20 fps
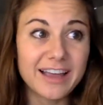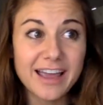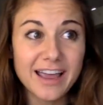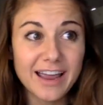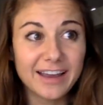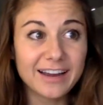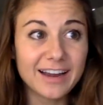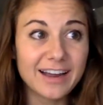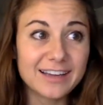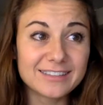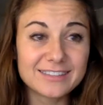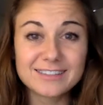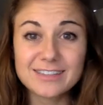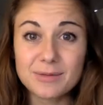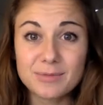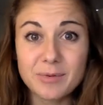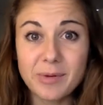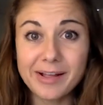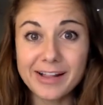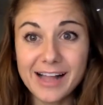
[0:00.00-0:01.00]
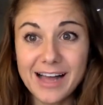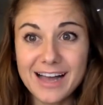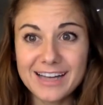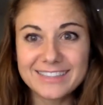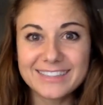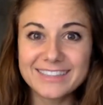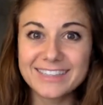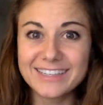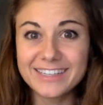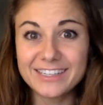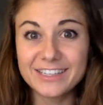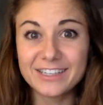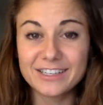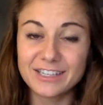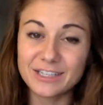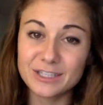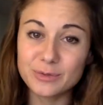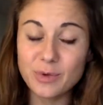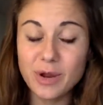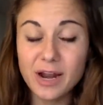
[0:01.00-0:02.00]
Hey guys, come to my class.
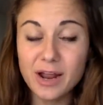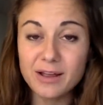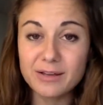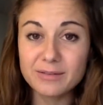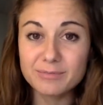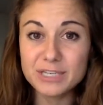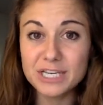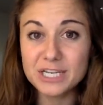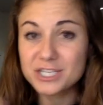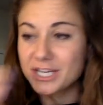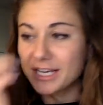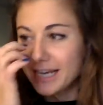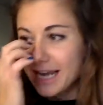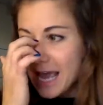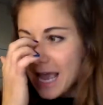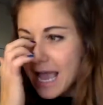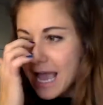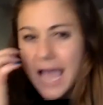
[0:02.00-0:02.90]
Here's when I'm teaching.